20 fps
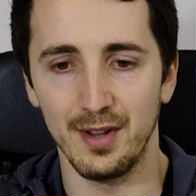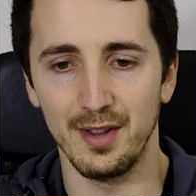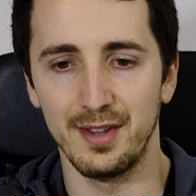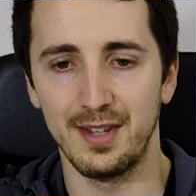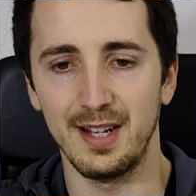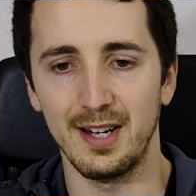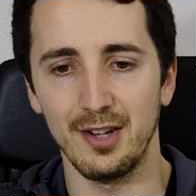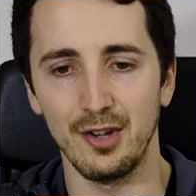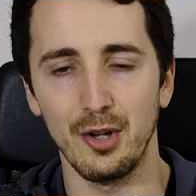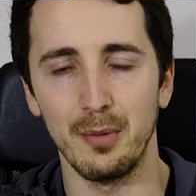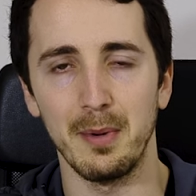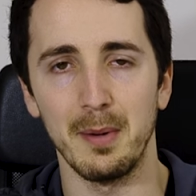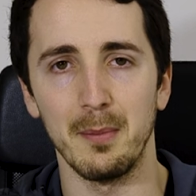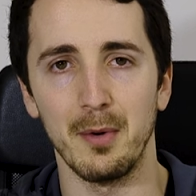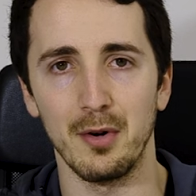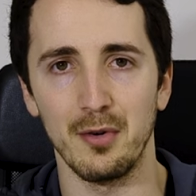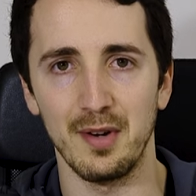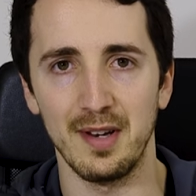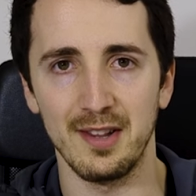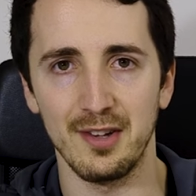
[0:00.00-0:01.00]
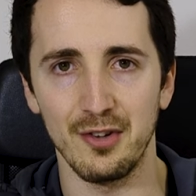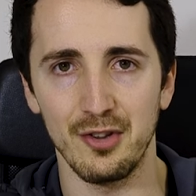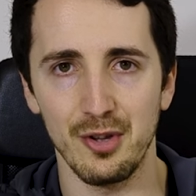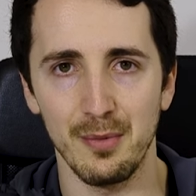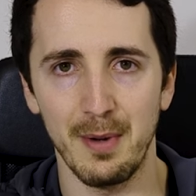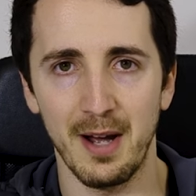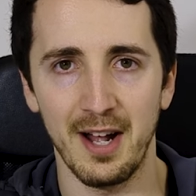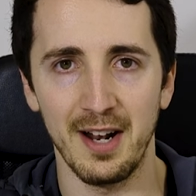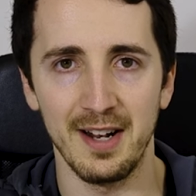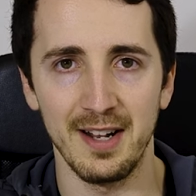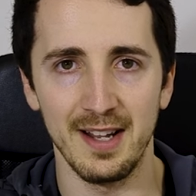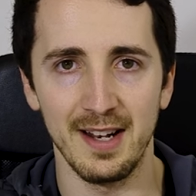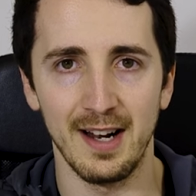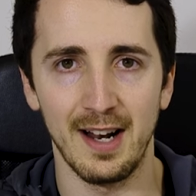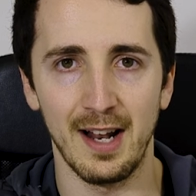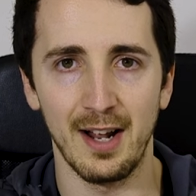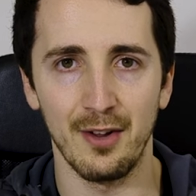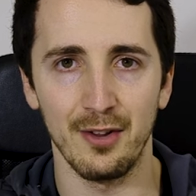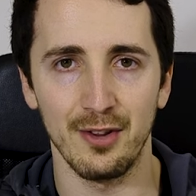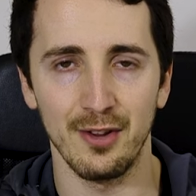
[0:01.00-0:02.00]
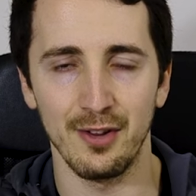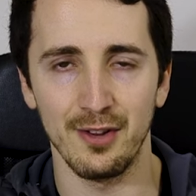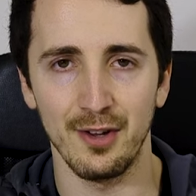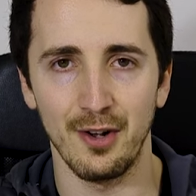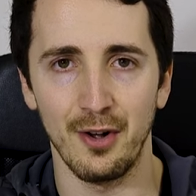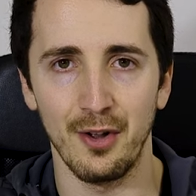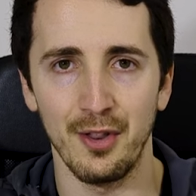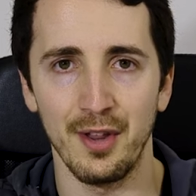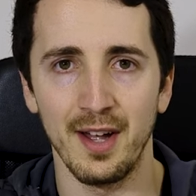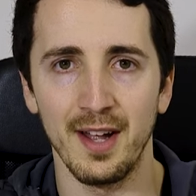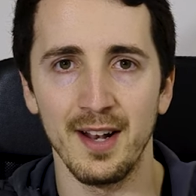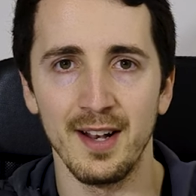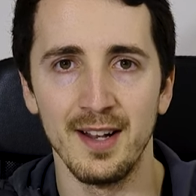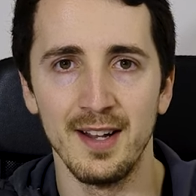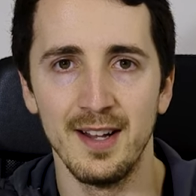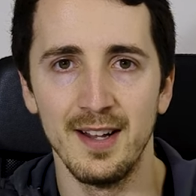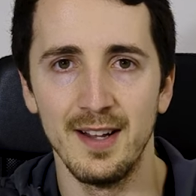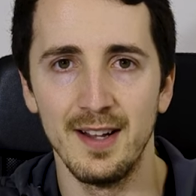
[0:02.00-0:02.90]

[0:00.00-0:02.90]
did a little bit more research about it, and I also saw that